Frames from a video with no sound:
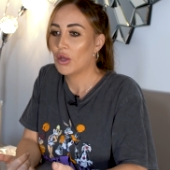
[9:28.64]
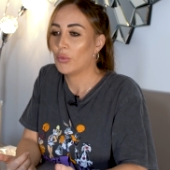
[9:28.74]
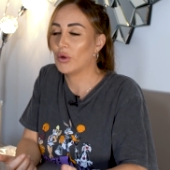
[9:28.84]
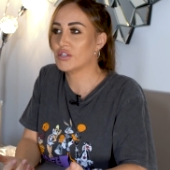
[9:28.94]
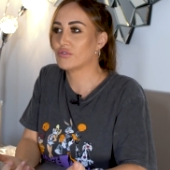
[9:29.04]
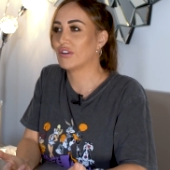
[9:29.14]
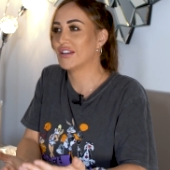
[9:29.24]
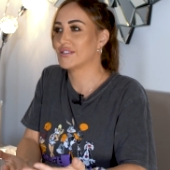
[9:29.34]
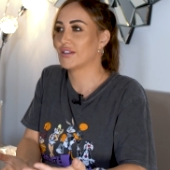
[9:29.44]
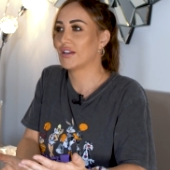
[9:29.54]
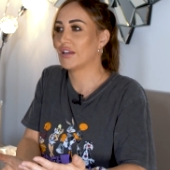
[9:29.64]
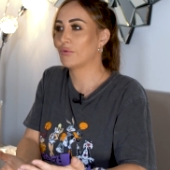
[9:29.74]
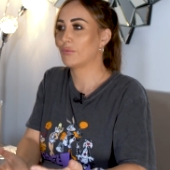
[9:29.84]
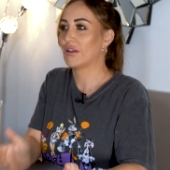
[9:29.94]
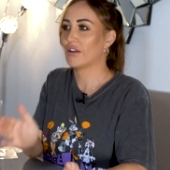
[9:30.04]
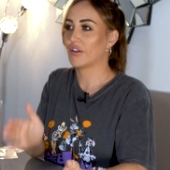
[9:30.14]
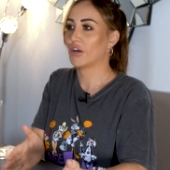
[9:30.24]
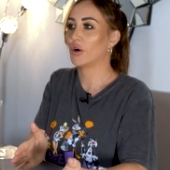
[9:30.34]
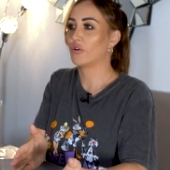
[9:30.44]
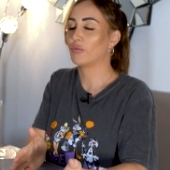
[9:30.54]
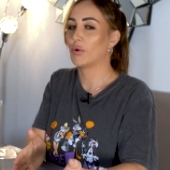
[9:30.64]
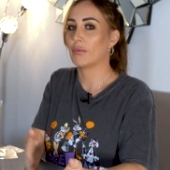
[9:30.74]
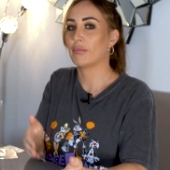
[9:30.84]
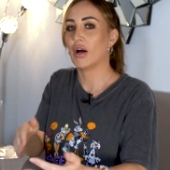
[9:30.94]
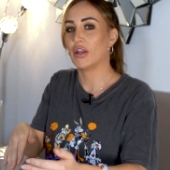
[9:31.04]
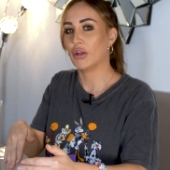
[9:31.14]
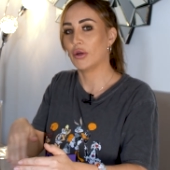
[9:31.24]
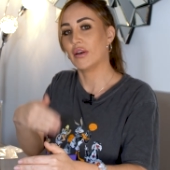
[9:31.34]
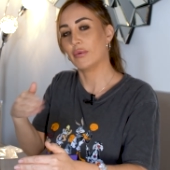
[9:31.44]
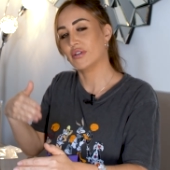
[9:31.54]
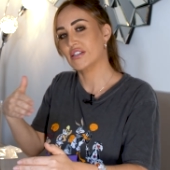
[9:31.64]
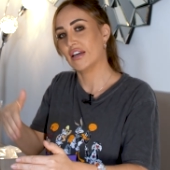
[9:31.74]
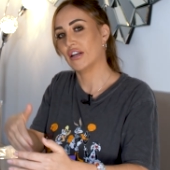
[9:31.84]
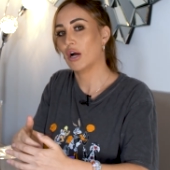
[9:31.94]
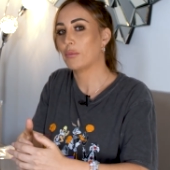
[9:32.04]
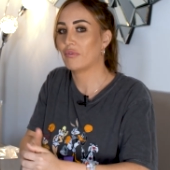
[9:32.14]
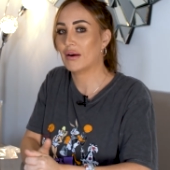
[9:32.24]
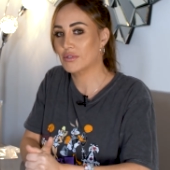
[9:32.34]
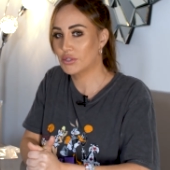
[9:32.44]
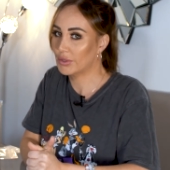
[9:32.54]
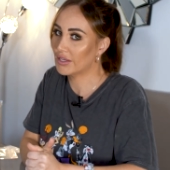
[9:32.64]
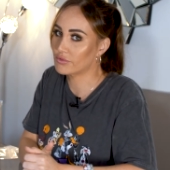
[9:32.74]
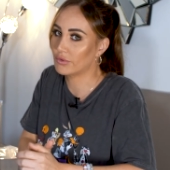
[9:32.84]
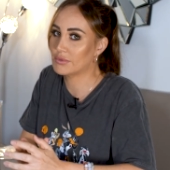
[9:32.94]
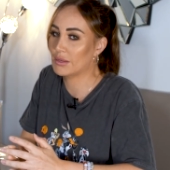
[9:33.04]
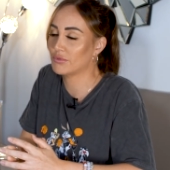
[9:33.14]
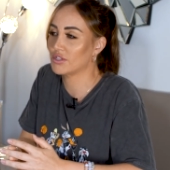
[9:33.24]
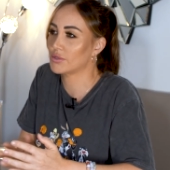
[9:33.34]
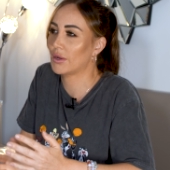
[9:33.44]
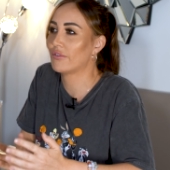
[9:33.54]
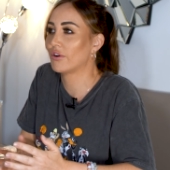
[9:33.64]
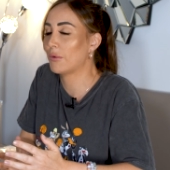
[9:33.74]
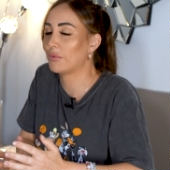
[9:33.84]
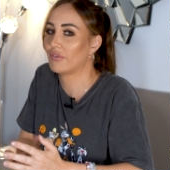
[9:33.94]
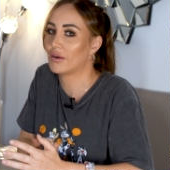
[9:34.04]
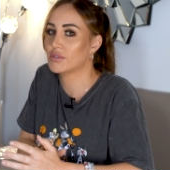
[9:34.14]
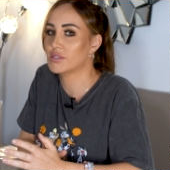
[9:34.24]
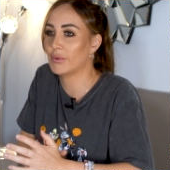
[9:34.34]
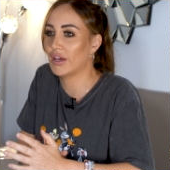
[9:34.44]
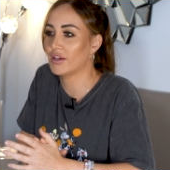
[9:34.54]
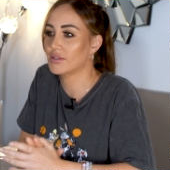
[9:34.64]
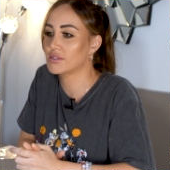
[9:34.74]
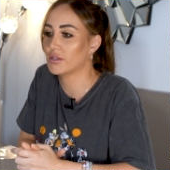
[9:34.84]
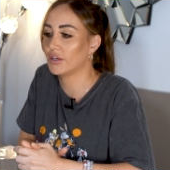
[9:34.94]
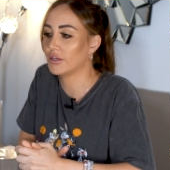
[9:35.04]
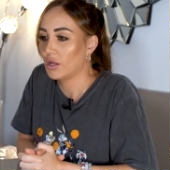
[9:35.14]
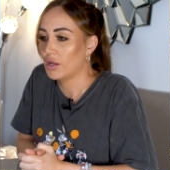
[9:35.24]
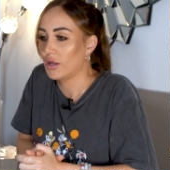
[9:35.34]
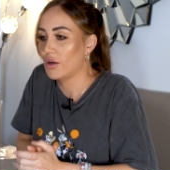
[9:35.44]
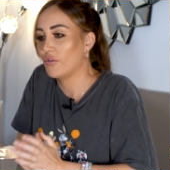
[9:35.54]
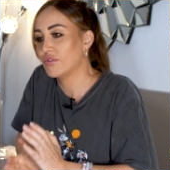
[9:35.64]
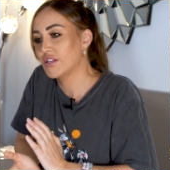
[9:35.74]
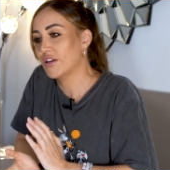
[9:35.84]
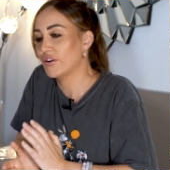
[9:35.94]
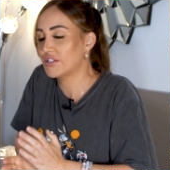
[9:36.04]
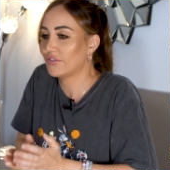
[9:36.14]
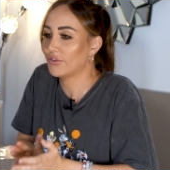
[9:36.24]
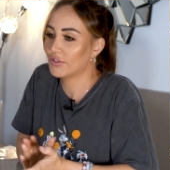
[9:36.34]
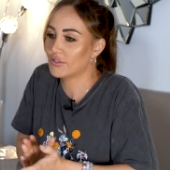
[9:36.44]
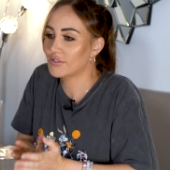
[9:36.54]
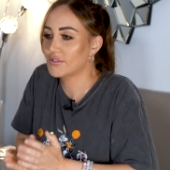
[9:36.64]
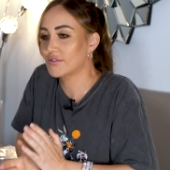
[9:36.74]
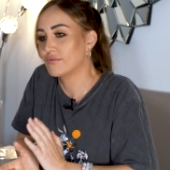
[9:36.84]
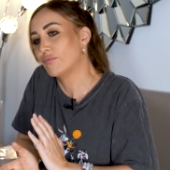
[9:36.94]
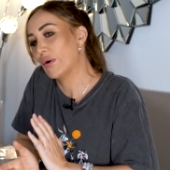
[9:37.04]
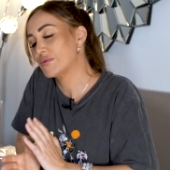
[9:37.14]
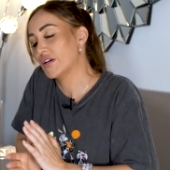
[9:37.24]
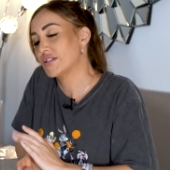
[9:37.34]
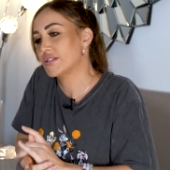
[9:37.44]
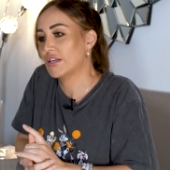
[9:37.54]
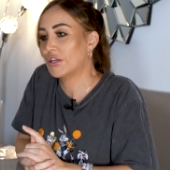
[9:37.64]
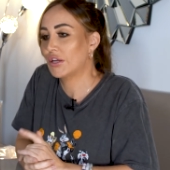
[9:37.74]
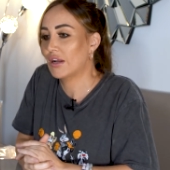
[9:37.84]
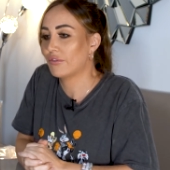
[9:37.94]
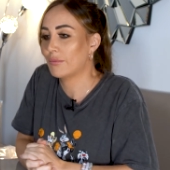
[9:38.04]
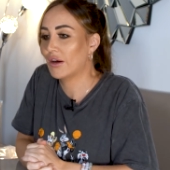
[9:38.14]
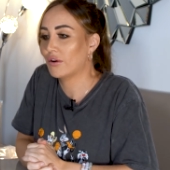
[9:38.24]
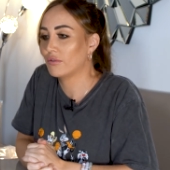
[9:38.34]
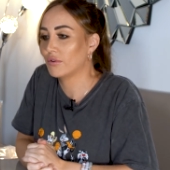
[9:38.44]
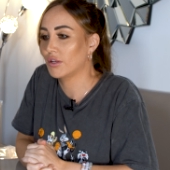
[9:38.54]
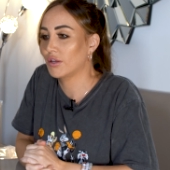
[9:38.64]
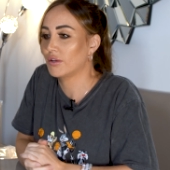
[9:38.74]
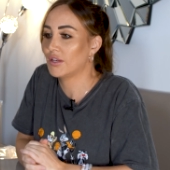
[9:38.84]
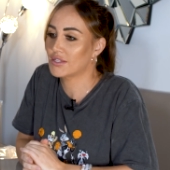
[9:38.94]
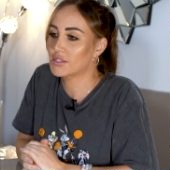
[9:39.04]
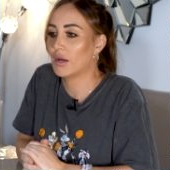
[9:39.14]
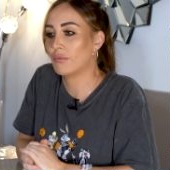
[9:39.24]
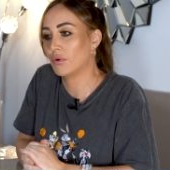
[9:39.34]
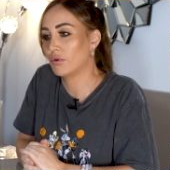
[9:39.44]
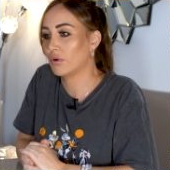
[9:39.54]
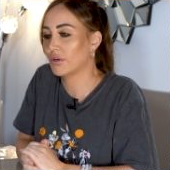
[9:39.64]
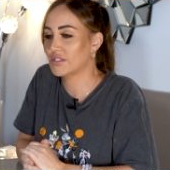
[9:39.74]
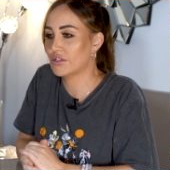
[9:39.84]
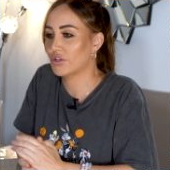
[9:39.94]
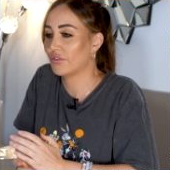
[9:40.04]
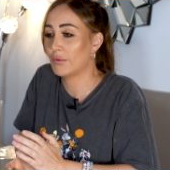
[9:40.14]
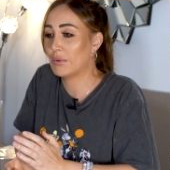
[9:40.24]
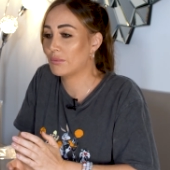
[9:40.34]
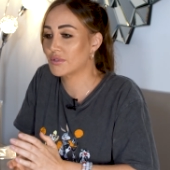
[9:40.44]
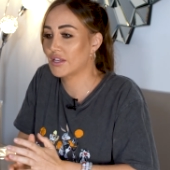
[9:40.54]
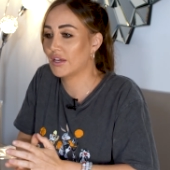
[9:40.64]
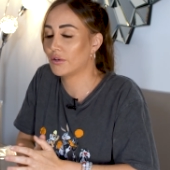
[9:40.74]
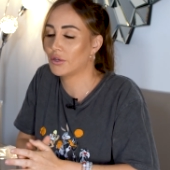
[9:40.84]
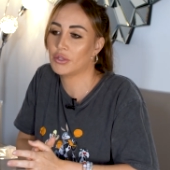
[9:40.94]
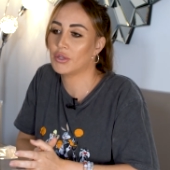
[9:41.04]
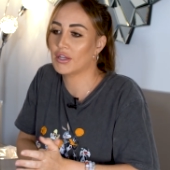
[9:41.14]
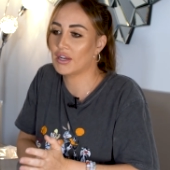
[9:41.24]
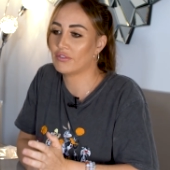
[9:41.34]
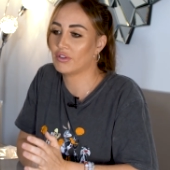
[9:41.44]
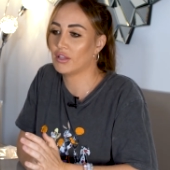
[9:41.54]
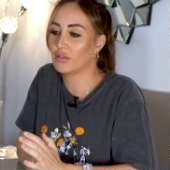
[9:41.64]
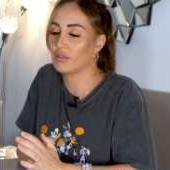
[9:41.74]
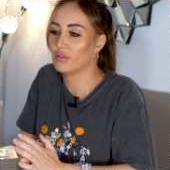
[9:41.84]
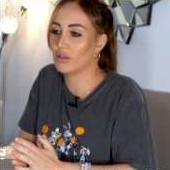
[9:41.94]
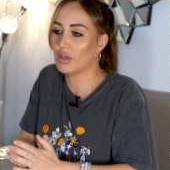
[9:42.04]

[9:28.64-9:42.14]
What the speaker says: which realistically would be like the cut-off point. But I know that it would have taken a couple of hours to get to room temperature, so I have a couple of hours spare. So obviously there are different websites that say you can have them out, you know, less time, longer, etc. I've had people say no, you can have it